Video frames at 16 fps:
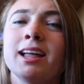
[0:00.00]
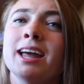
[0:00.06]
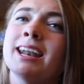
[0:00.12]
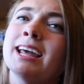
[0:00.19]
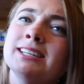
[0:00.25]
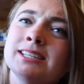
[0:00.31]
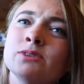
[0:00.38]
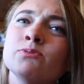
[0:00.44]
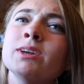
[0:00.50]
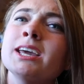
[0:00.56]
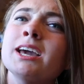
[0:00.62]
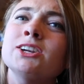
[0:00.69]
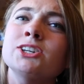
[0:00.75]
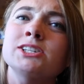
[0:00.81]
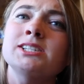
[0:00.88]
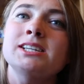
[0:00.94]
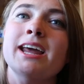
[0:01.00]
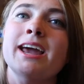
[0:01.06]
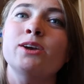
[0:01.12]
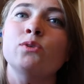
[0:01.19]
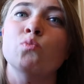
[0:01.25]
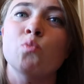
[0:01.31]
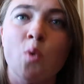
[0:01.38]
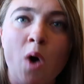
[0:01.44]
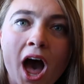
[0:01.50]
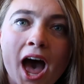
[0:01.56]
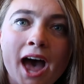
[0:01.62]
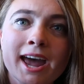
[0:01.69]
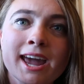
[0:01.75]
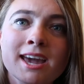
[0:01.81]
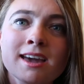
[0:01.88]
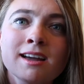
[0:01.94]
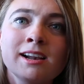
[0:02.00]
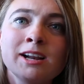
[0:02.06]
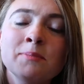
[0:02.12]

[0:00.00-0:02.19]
And I didn't really understand why,